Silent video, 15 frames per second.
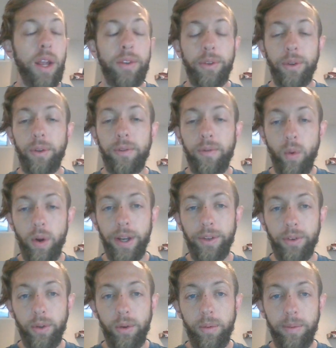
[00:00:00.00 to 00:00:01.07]
to
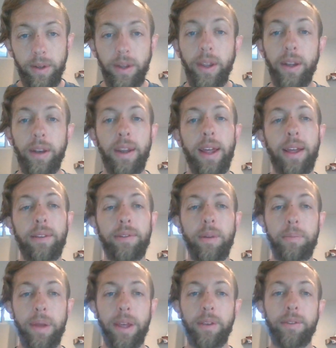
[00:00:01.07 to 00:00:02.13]
42 million as the
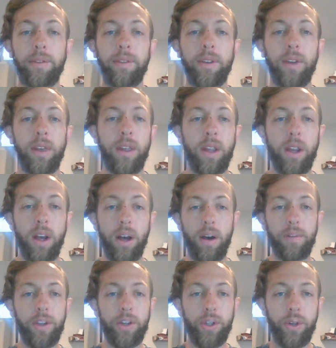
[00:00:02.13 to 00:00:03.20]
base
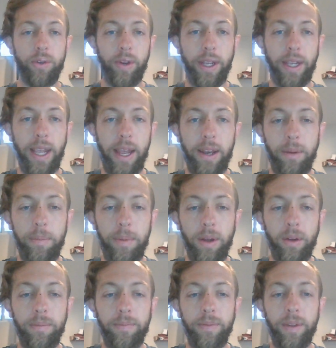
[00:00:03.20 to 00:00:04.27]
of the Shooterine Canyon Mill